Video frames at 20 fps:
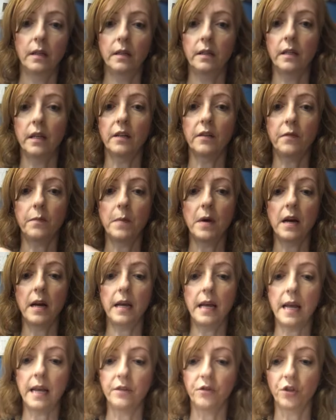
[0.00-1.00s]
None of my
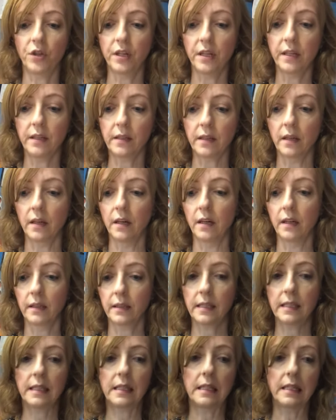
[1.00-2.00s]
edges are
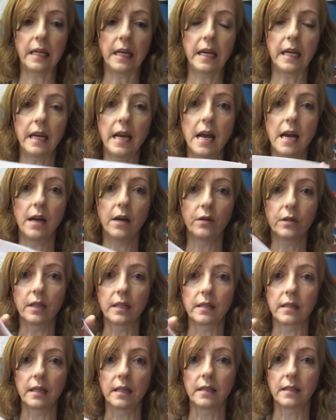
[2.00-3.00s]
sticking out,
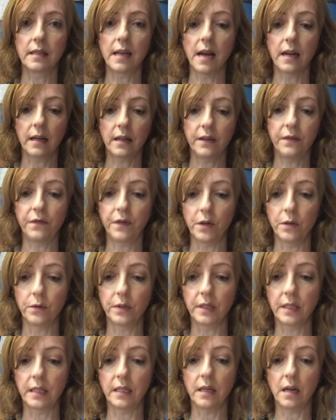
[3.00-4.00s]
it's exactly
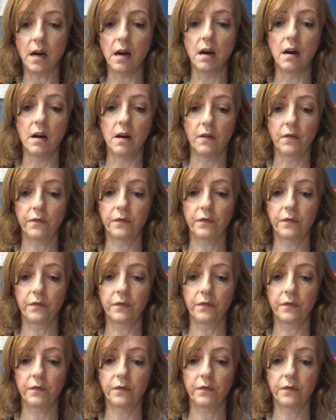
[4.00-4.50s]
folded in half.